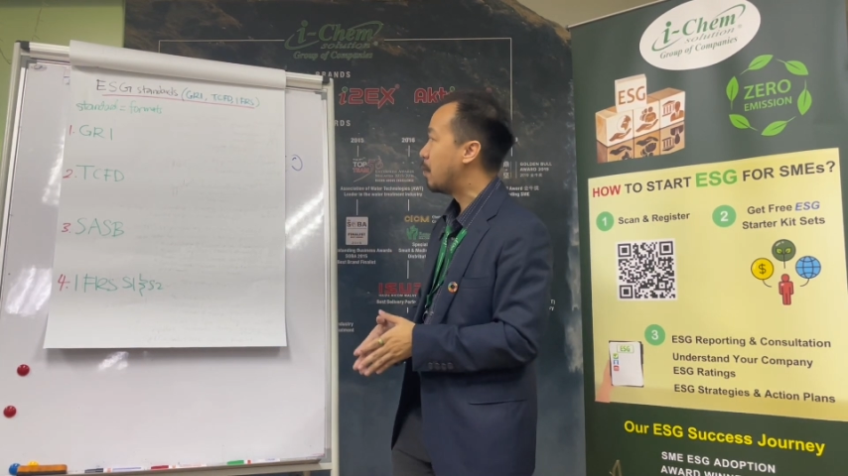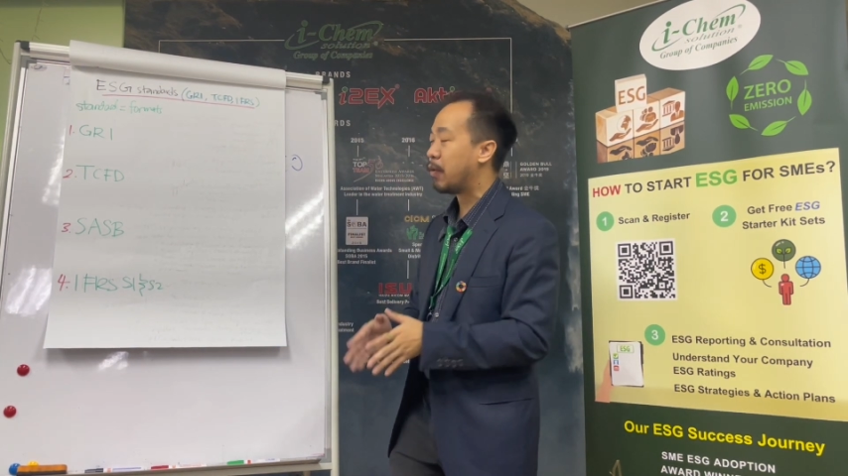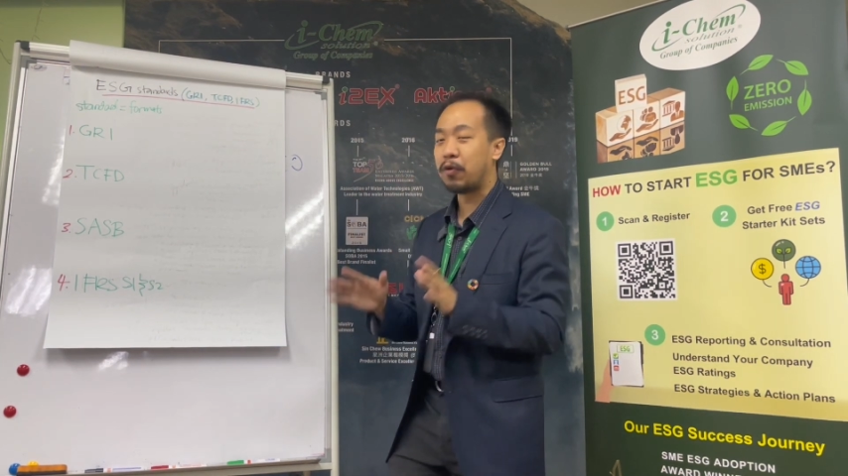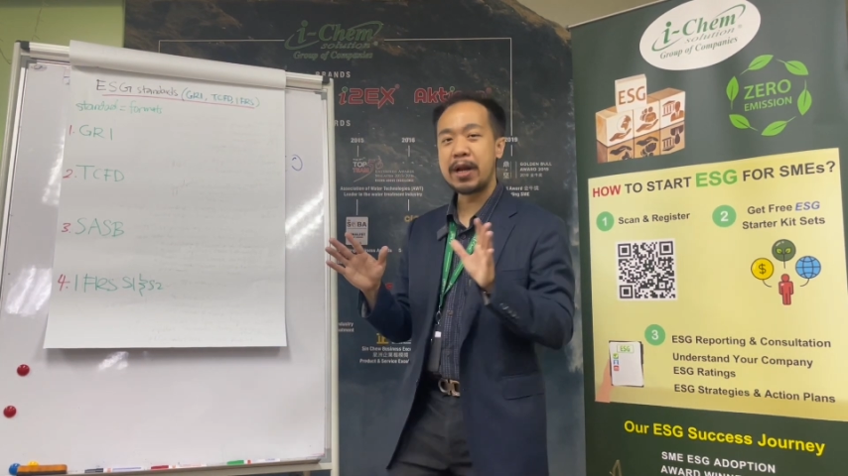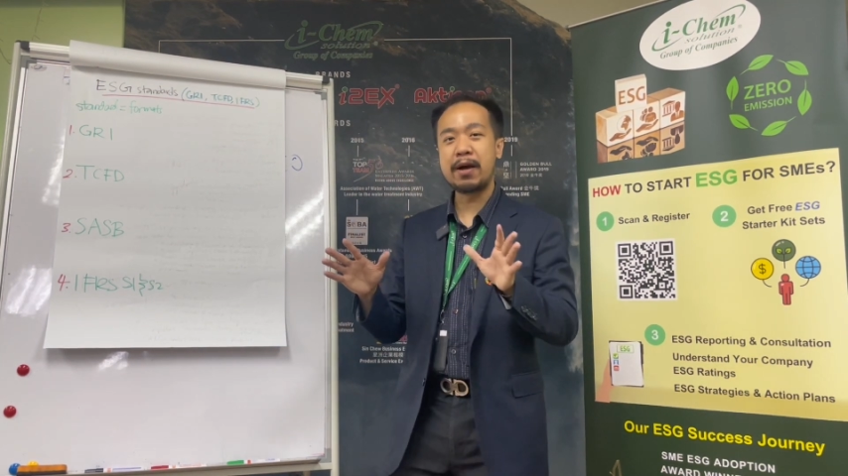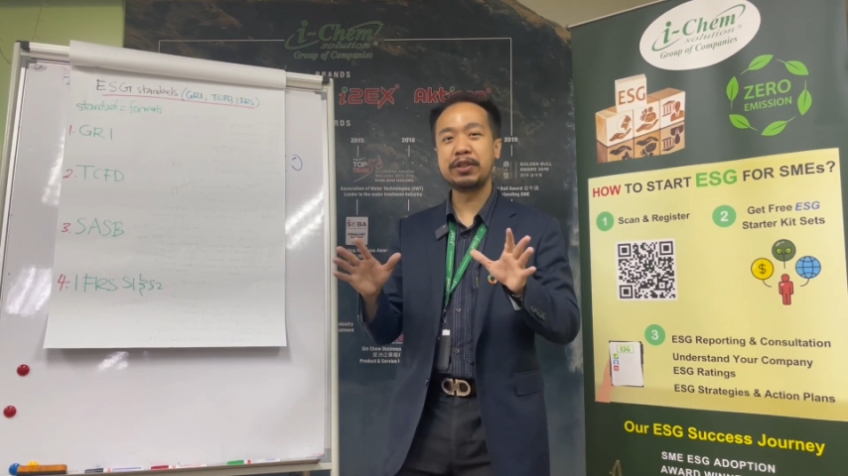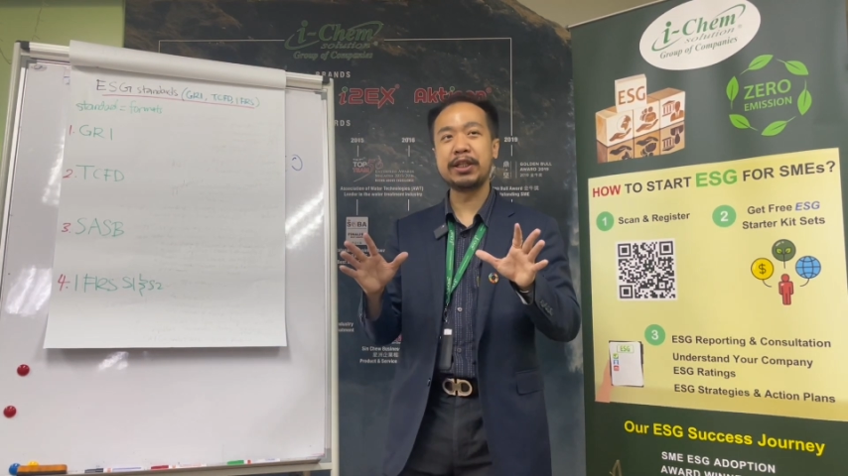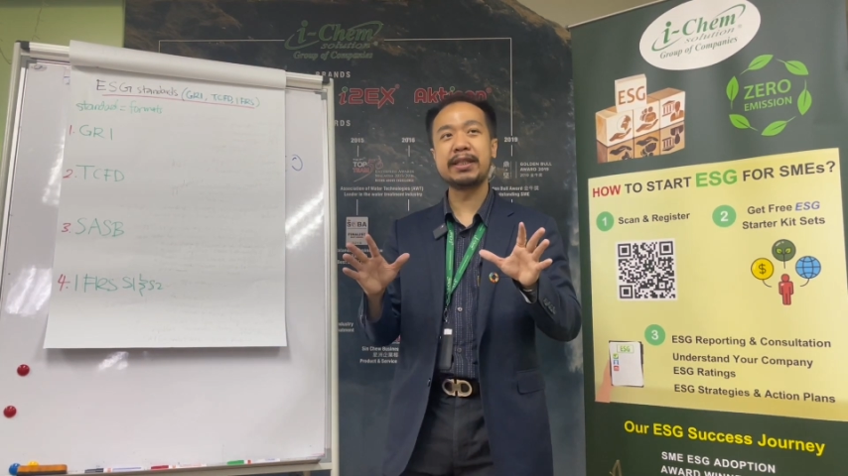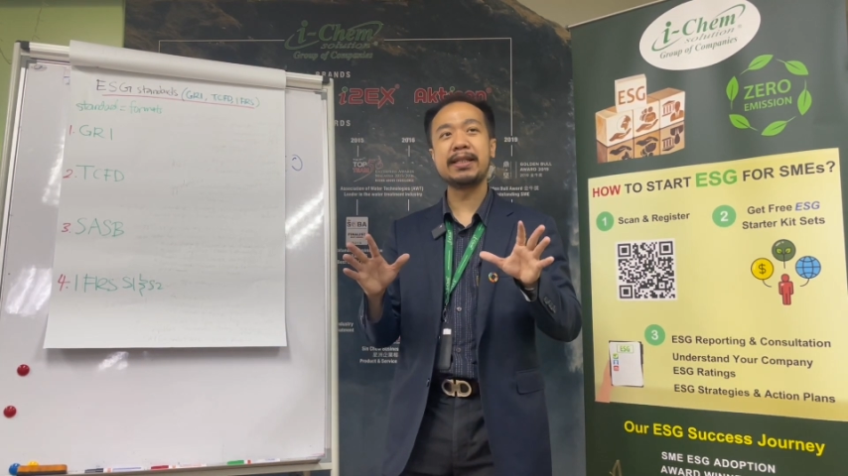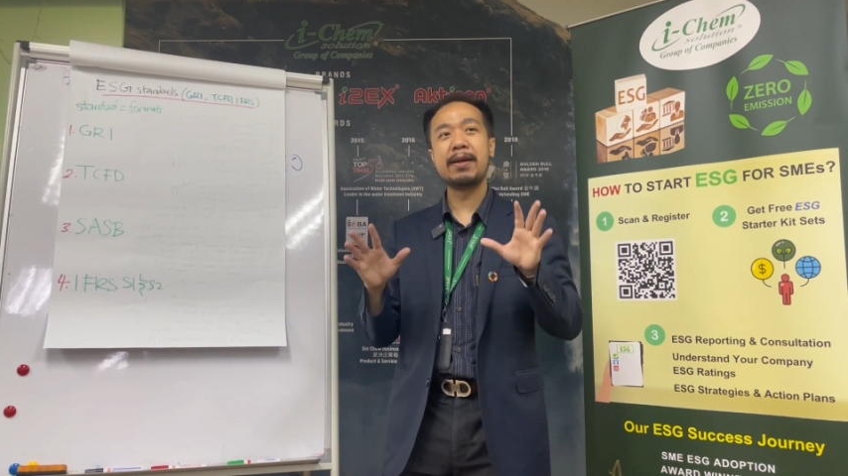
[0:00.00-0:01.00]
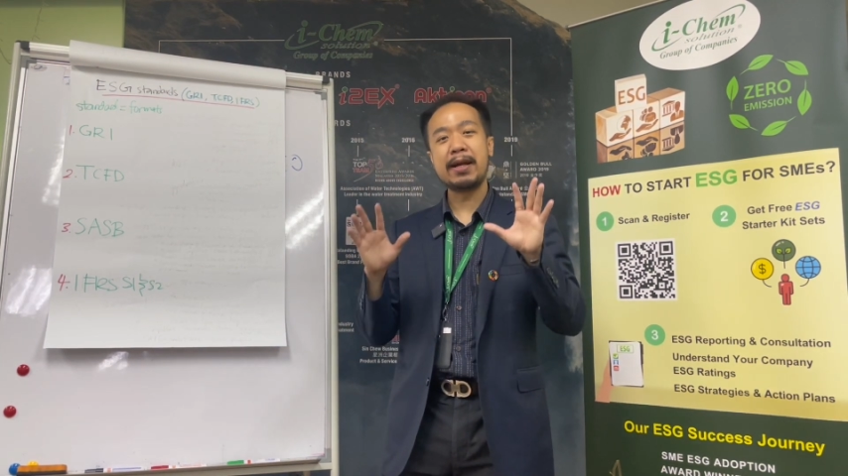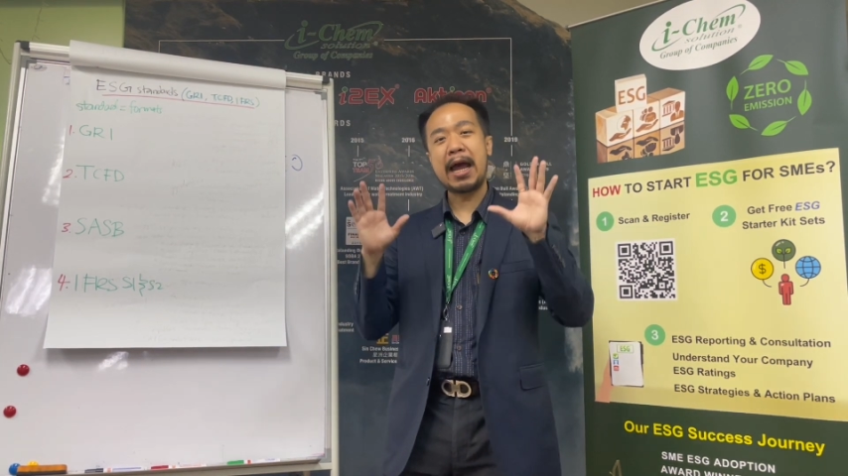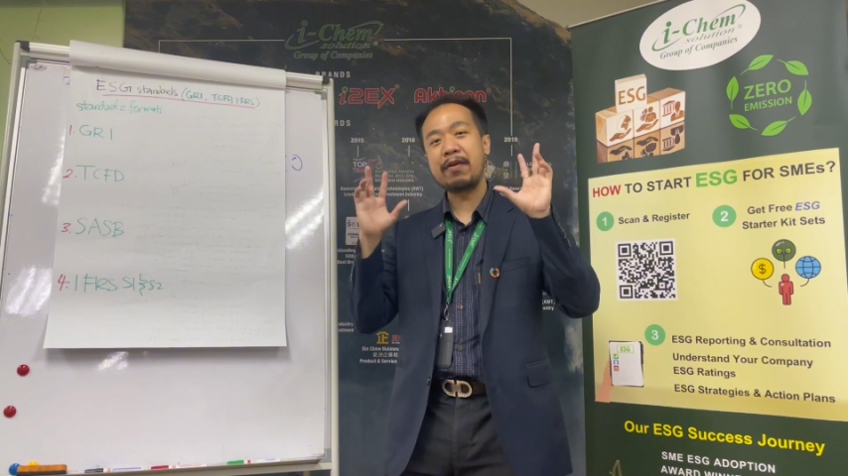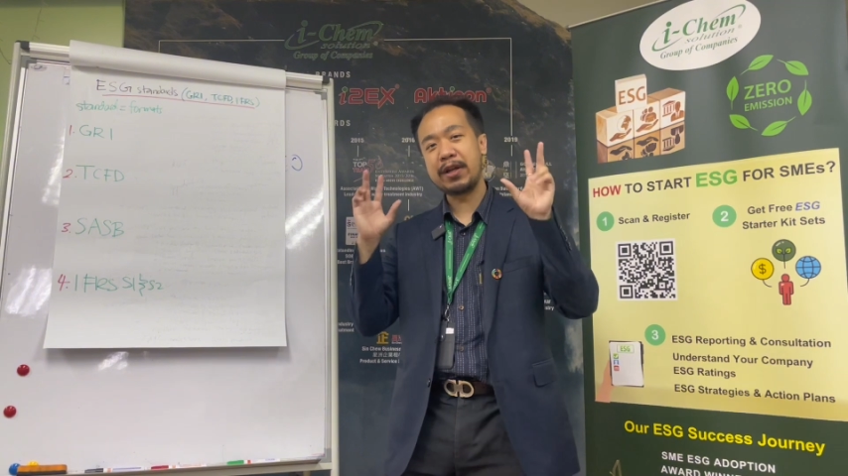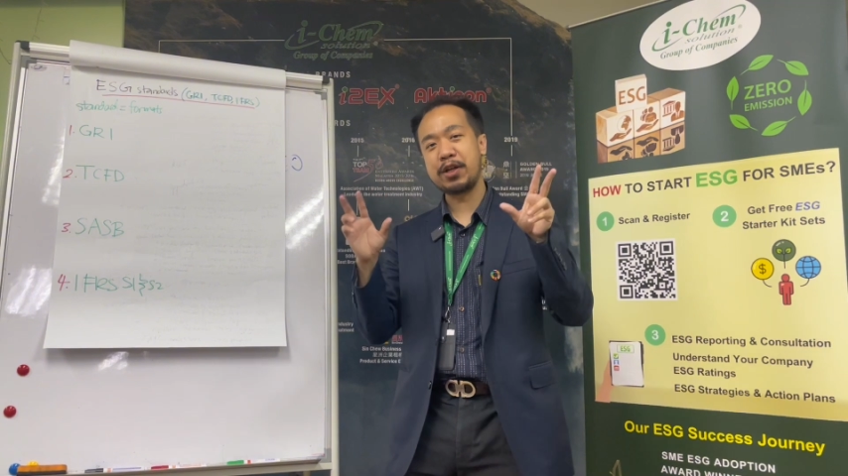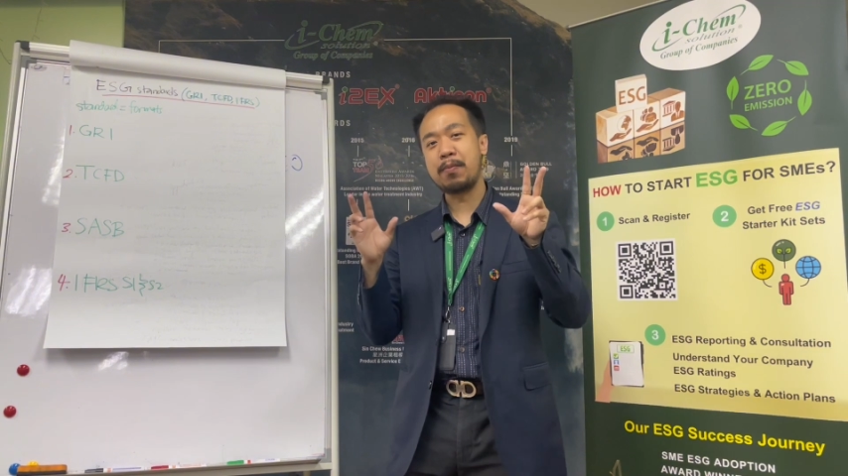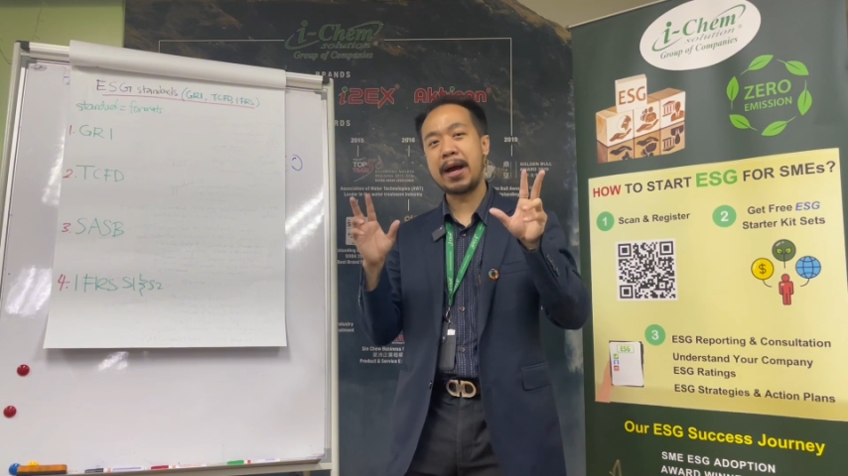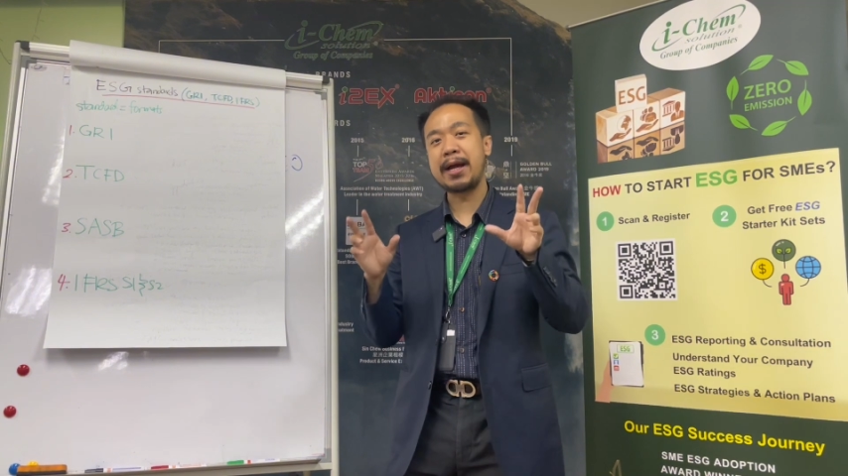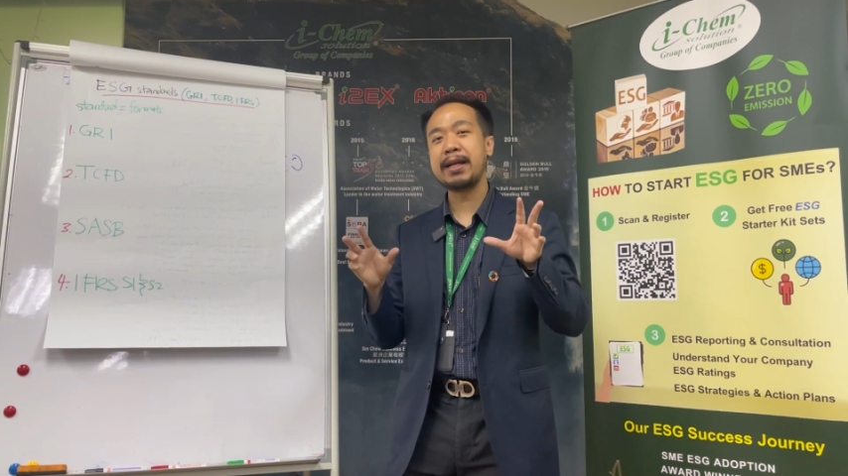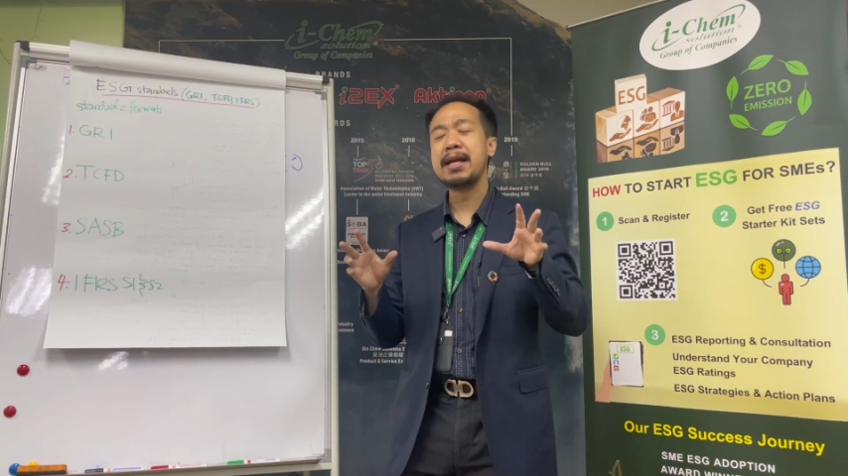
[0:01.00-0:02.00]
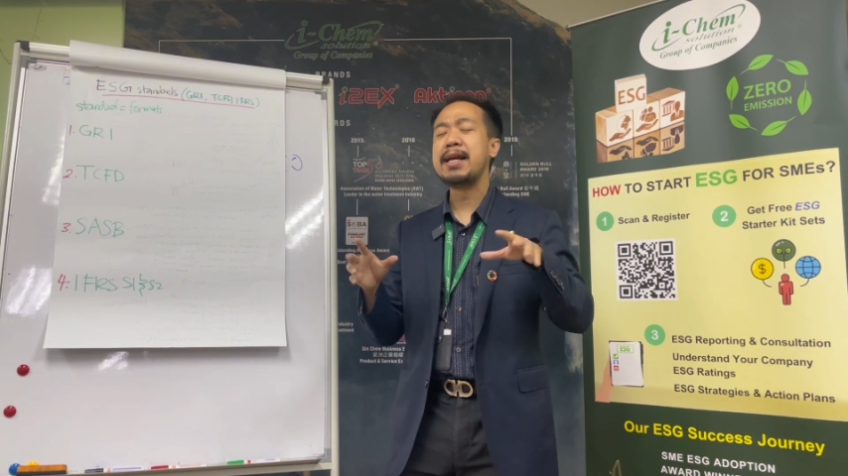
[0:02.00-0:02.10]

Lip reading: but for now, just have it in your mind.